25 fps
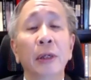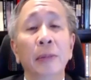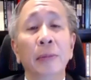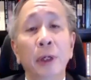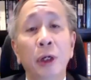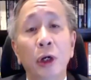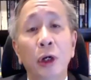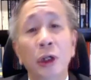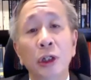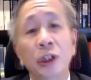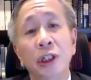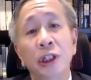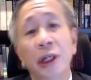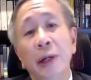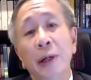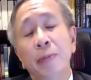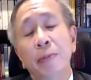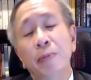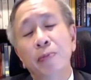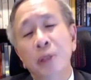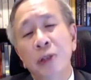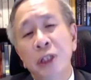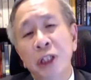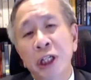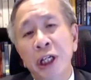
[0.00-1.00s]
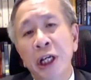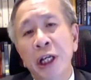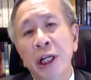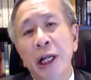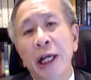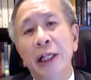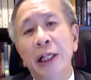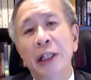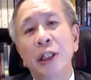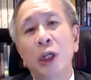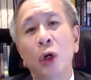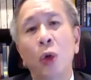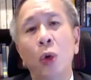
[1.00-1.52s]
because they see it
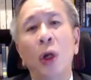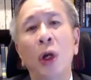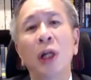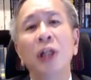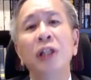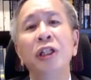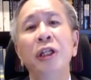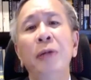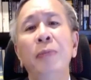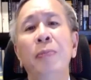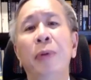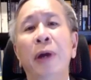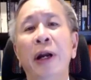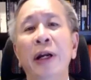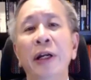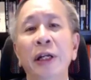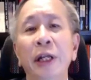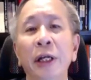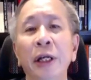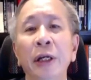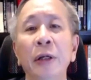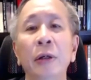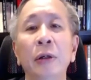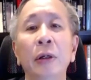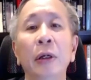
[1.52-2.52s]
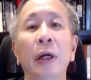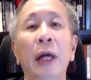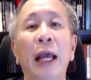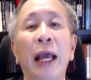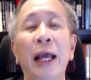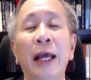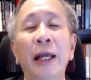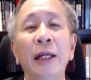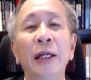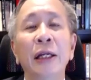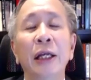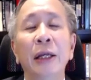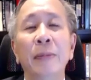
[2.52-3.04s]
as a quality branding
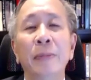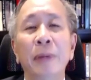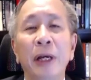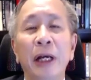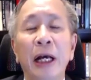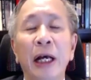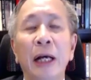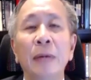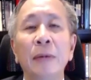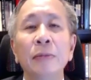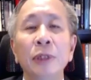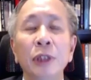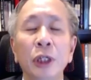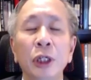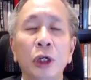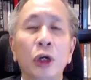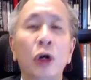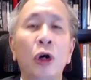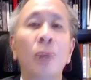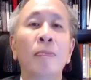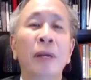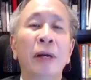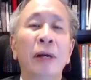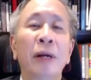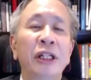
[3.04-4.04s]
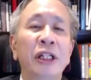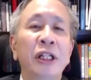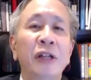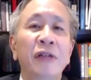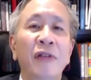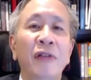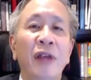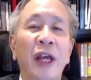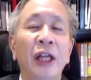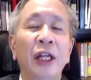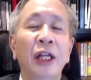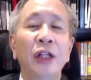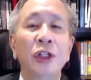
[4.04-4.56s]
and it becomes a
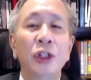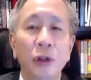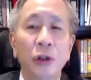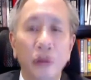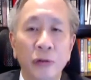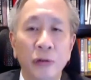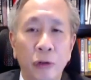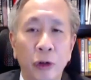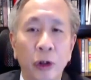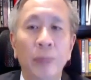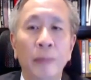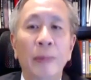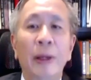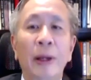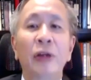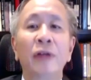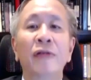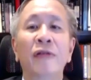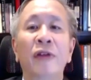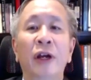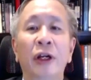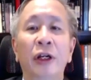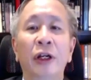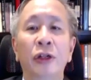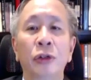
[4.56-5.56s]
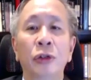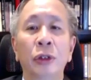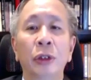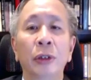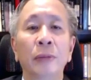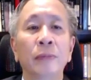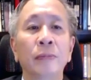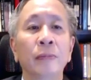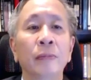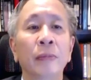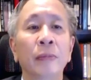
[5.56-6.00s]
competitive edge for the manufacturer.